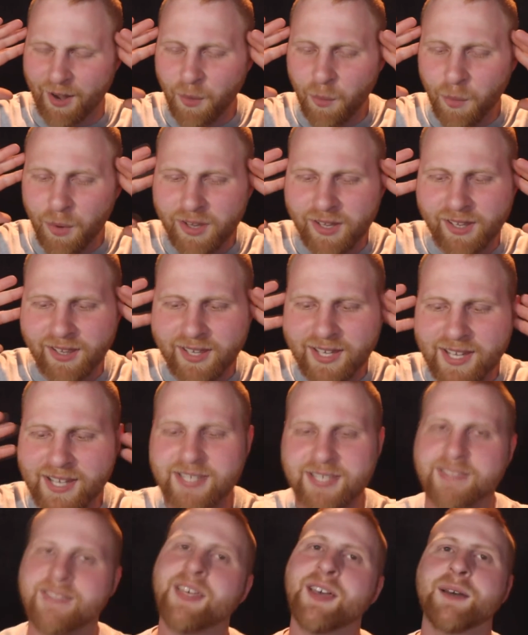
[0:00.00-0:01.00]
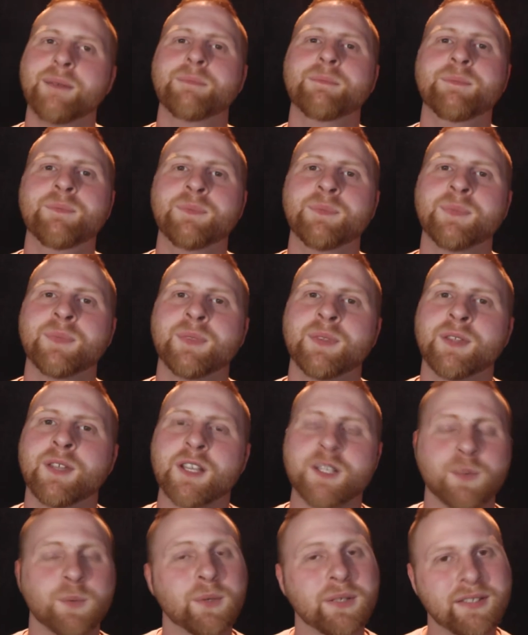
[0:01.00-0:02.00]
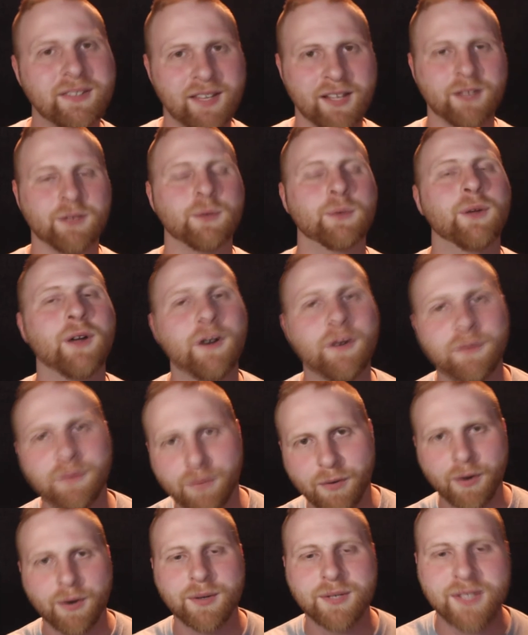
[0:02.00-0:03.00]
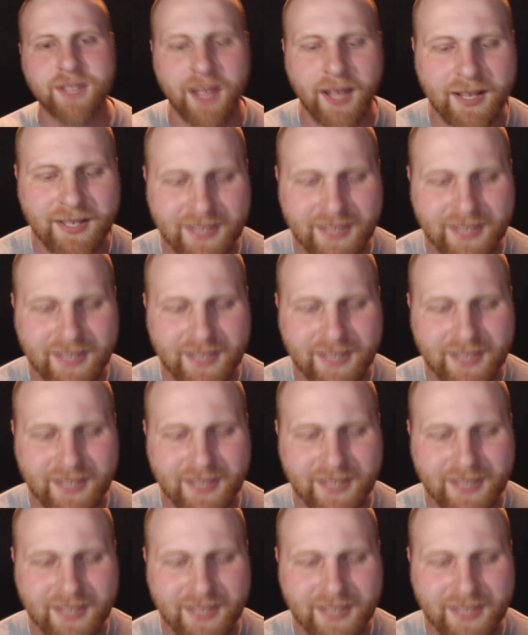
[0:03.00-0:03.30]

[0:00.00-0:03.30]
I don't want to list them because it would take too long, first.